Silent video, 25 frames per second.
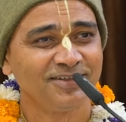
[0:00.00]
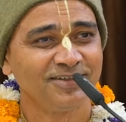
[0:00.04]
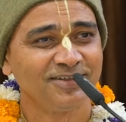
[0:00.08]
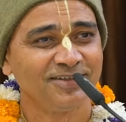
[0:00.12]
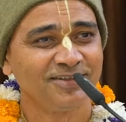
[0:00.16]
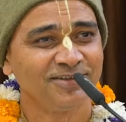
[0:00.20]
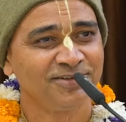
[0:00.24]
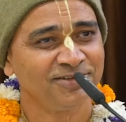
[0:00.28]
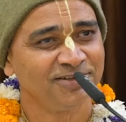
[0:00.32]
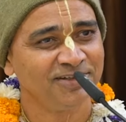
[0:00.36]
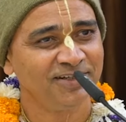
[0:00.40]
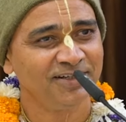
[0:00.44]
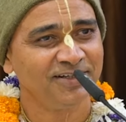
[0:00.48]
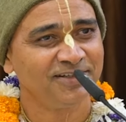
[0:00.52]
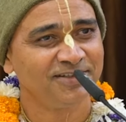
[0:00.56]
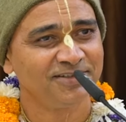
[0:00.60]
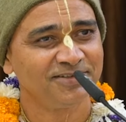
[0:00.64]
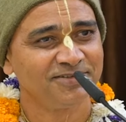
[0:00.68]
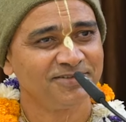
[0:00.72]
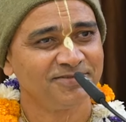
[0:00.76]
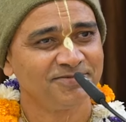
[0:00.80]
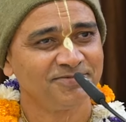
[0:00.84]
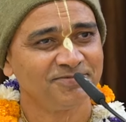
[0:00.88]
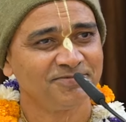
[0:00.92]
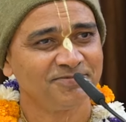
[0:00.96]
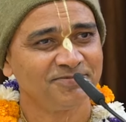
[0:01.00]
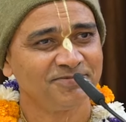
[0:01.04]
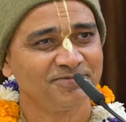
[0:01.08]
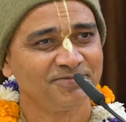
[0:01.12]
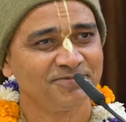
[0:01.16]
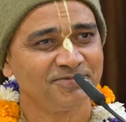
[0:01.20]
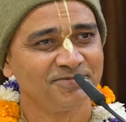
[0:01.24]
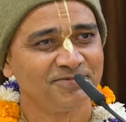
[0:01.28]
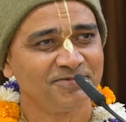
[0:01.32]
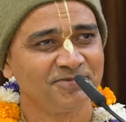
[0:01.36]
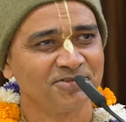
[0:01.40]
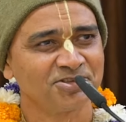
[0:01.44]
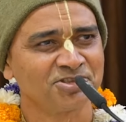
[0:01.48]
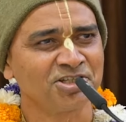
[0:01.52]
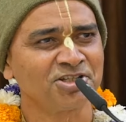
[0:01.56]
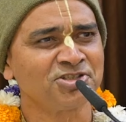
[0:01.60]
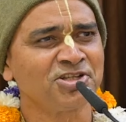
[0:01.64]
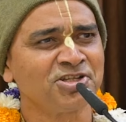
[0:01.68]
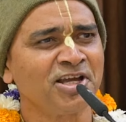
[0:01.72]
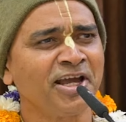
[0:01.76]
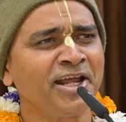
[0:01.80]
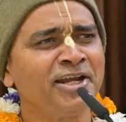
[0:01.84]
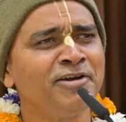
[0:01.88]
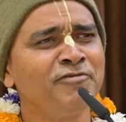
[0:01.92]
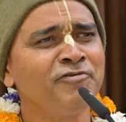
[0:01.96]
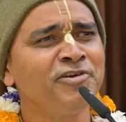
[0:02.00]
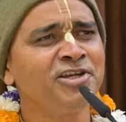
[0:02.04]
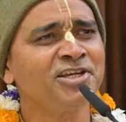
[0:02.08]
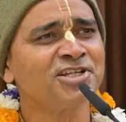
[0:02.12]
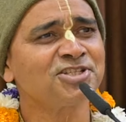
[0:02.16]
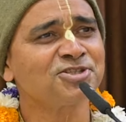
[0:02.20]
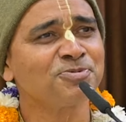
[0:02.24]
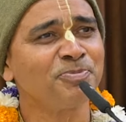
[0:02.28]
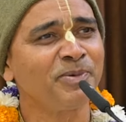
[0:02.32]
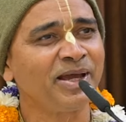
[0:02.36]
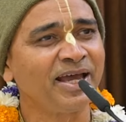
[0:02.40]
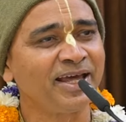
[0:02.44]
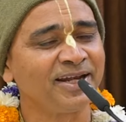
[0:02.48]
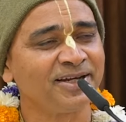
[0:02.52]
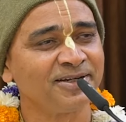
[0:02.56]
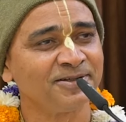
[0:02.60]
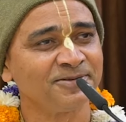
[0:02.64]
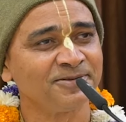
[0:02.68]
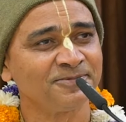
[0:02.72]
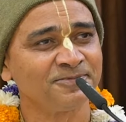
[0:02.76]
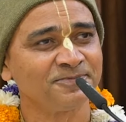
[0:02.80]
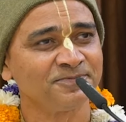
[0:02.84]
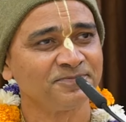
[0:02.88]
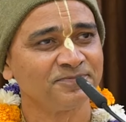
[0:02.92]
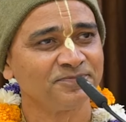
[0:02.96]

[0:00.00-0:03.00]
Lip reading: Isn't it? Such an envious man.